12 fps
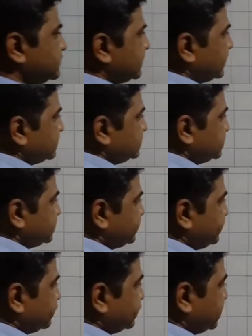that is
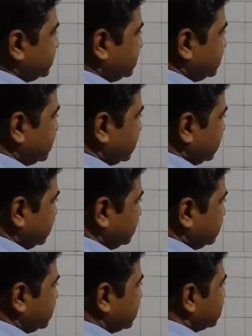43.
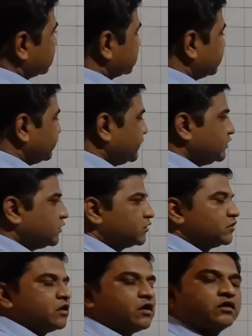So we got
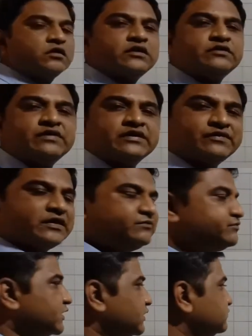all the 25
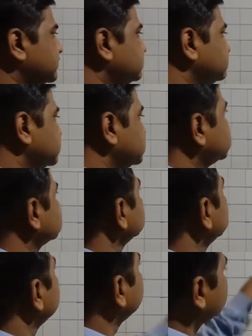prime numbers
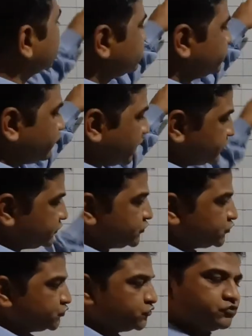from 1
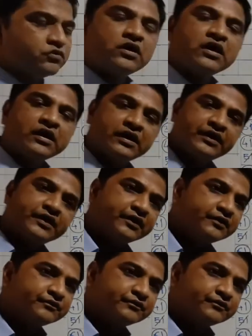to 100.